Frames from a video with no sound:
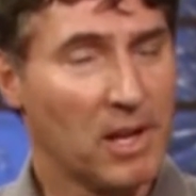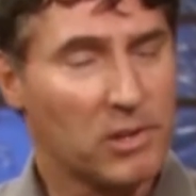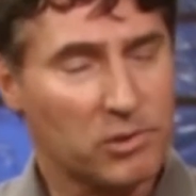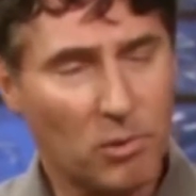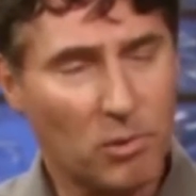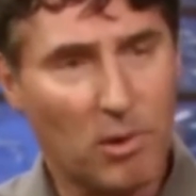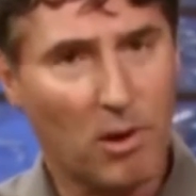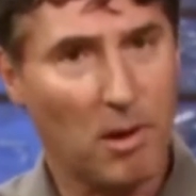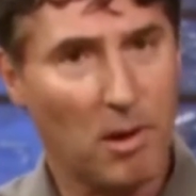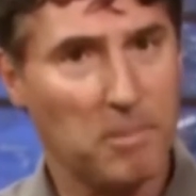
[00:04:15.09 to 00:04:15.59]

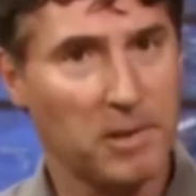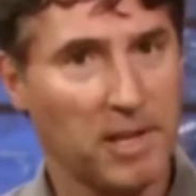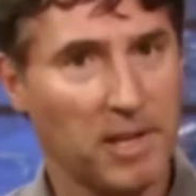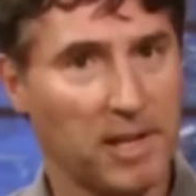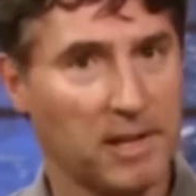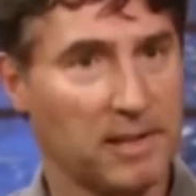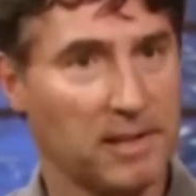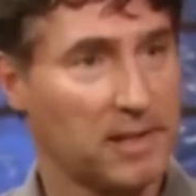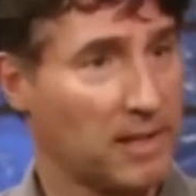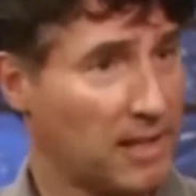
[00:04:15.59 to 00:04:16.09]
So
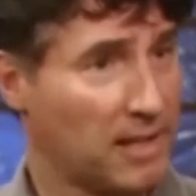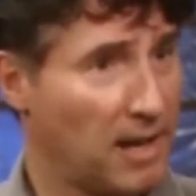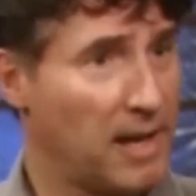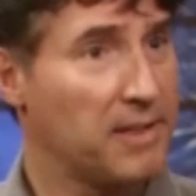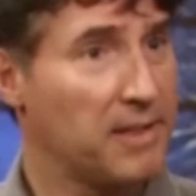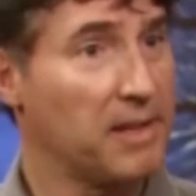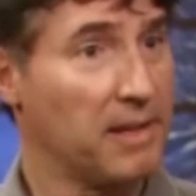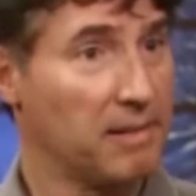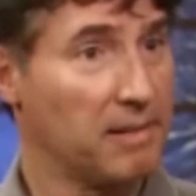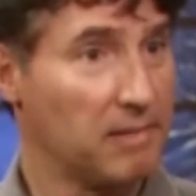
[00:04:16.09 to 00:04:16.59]
complicated that the guy
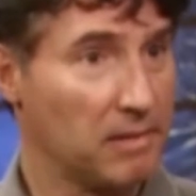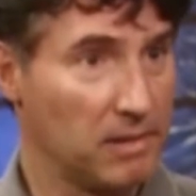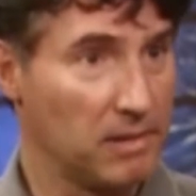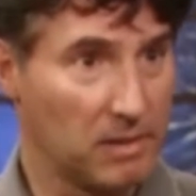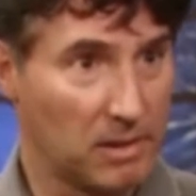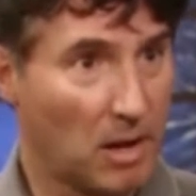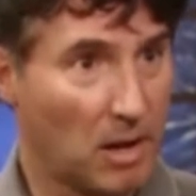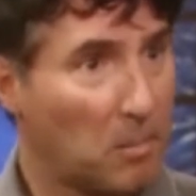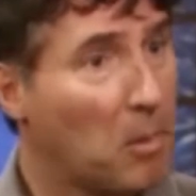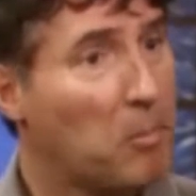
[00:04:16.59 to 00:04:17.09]
that
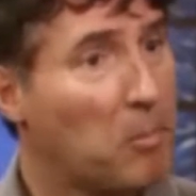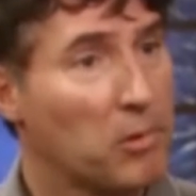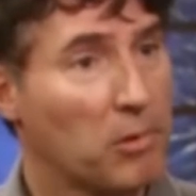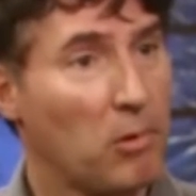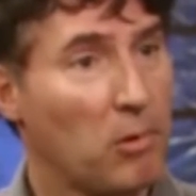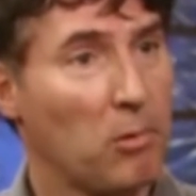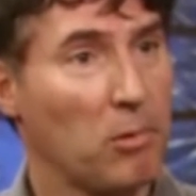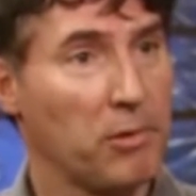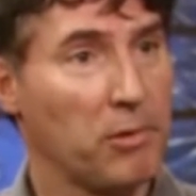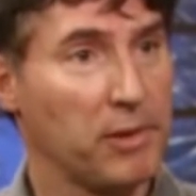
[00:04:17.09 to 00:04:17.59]
come up with
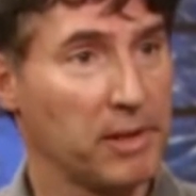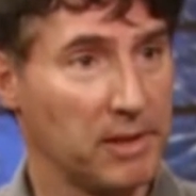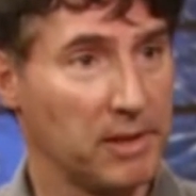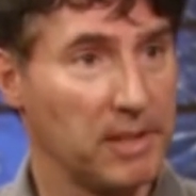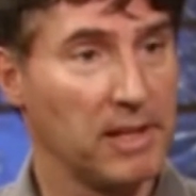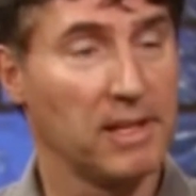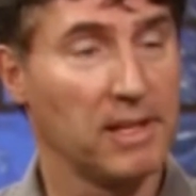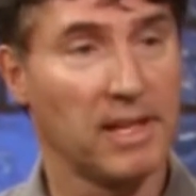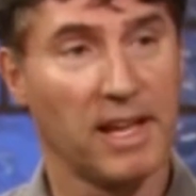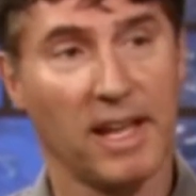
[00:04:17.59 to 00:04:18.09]
the whole thing,
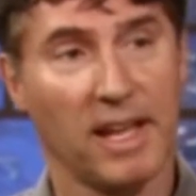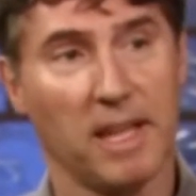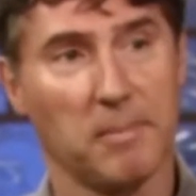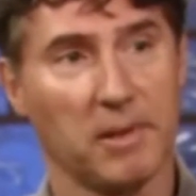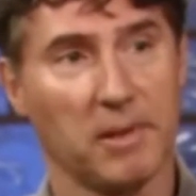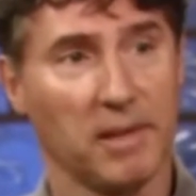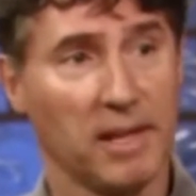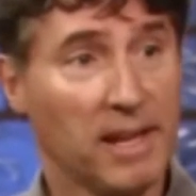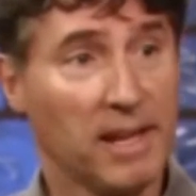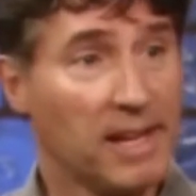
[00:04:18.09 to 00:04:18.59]
Dean
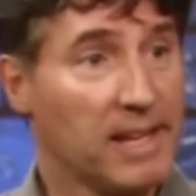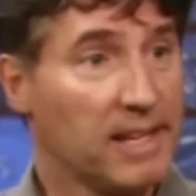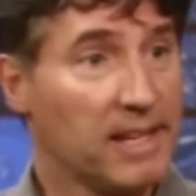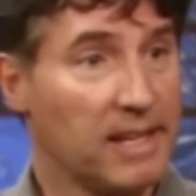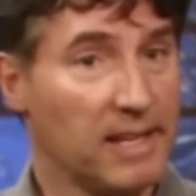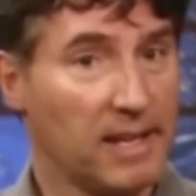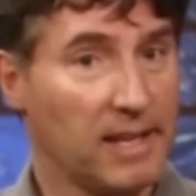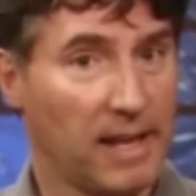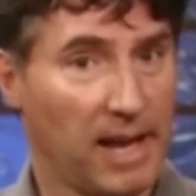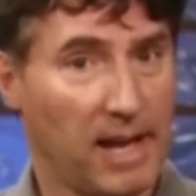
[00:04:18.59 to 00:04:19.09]
Kamen,
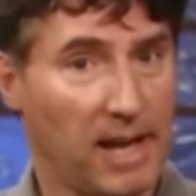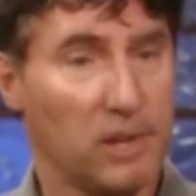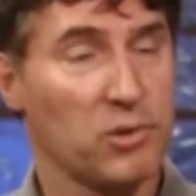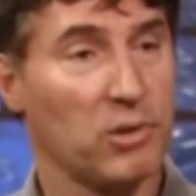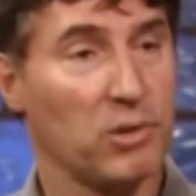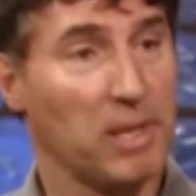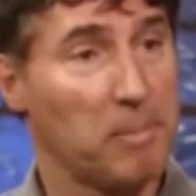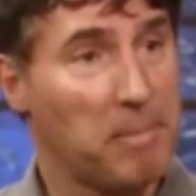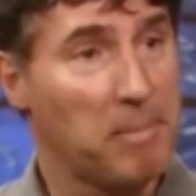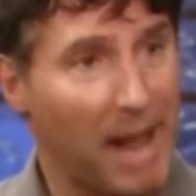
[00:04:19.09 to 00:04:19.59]
he
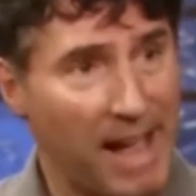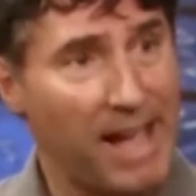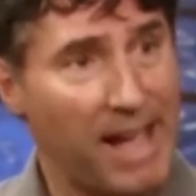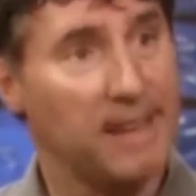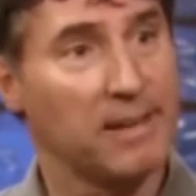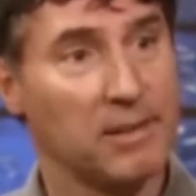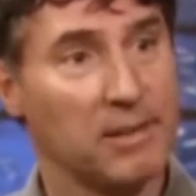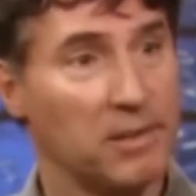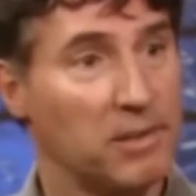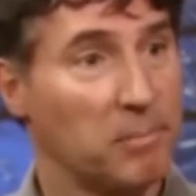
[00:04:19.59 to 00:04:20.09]
actually
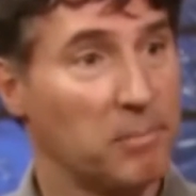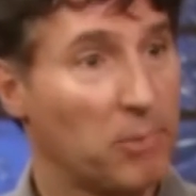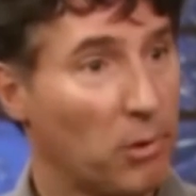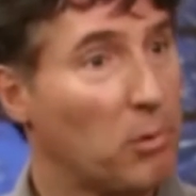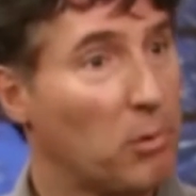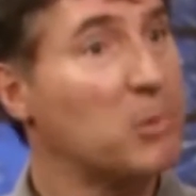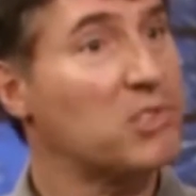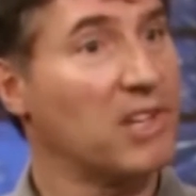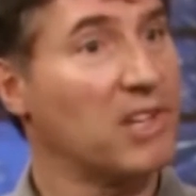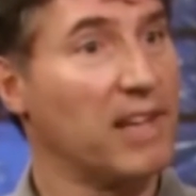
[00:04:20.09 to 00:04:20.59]
patented the
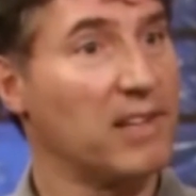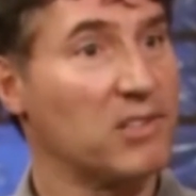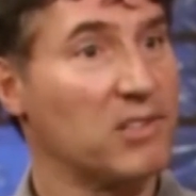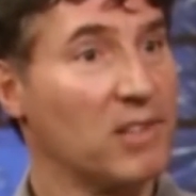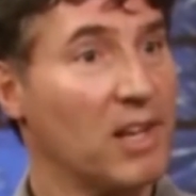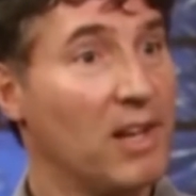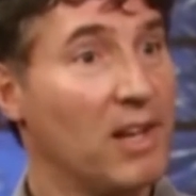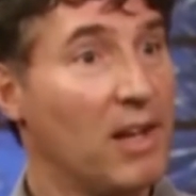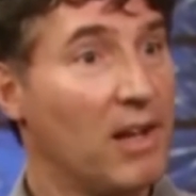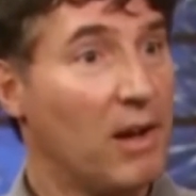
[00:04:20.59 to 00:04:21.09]

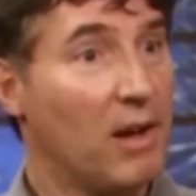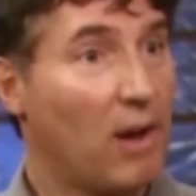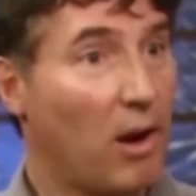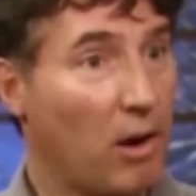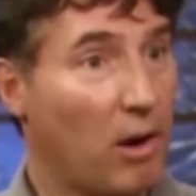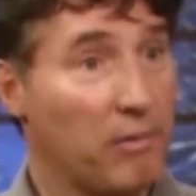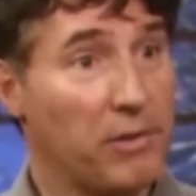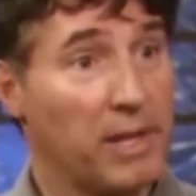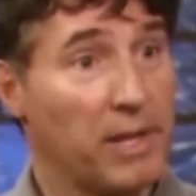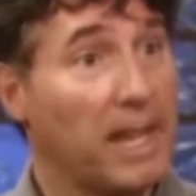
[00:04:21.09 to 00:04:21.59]
process
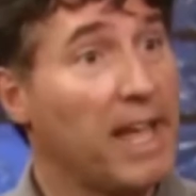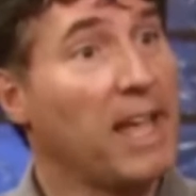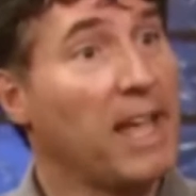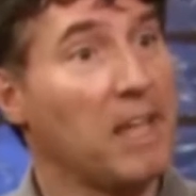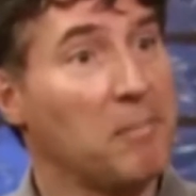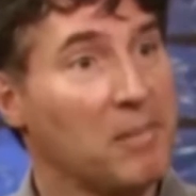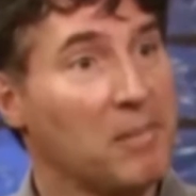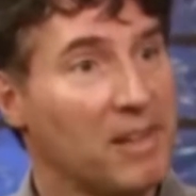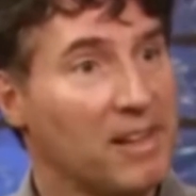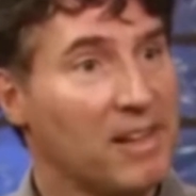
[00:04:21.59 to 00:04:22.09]
of the
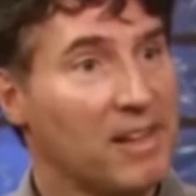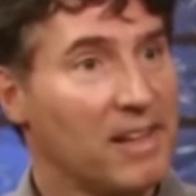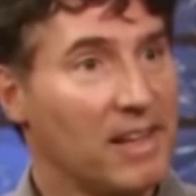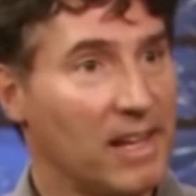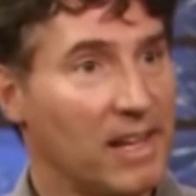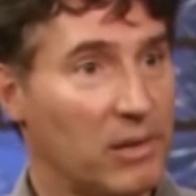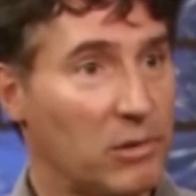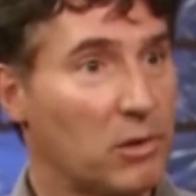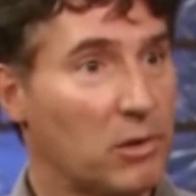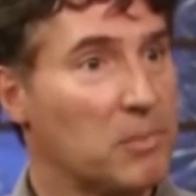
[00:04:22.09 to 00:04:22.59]
game
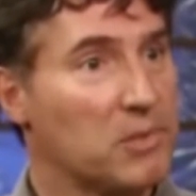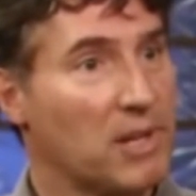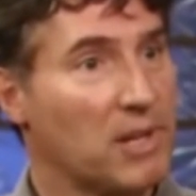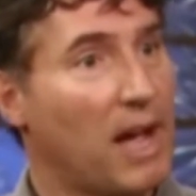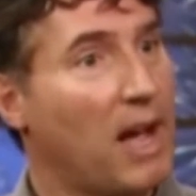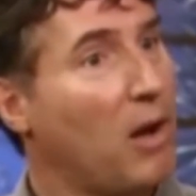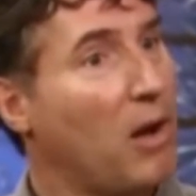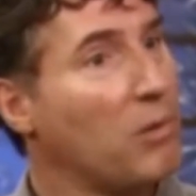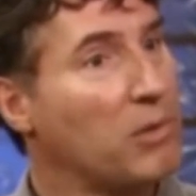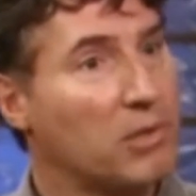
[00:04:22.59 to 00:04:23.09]
in terms of
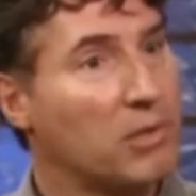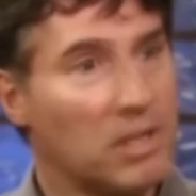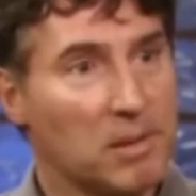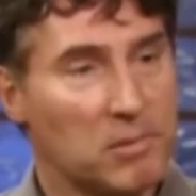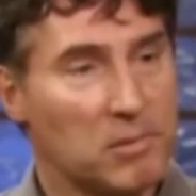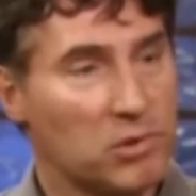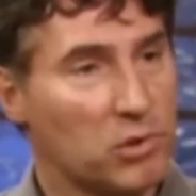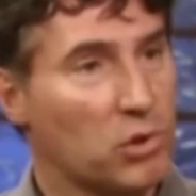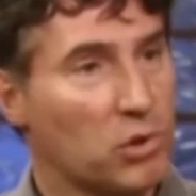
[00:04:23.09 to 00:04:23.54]
how the teams are